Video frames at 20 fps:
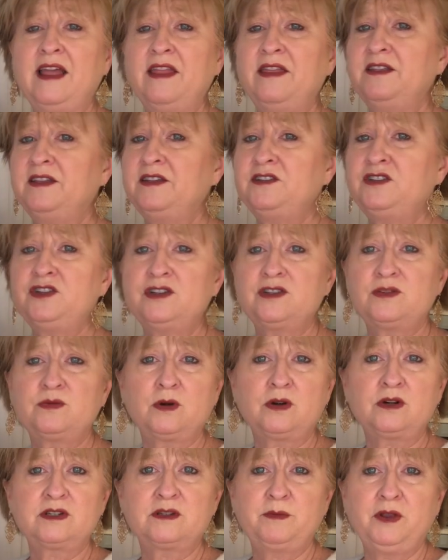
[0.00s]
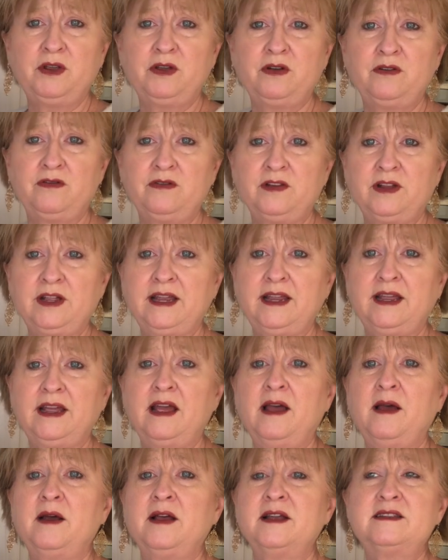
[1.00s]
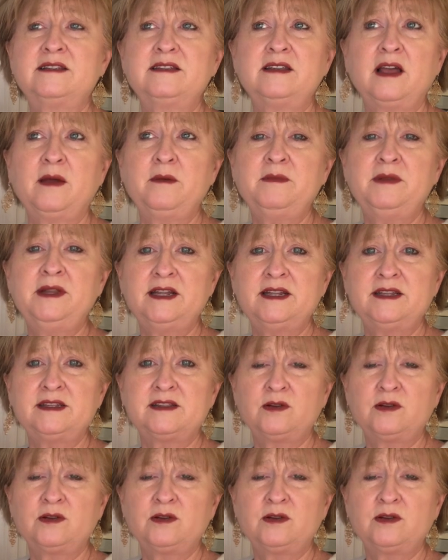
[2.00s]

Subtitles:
This just works beautifully. Some knits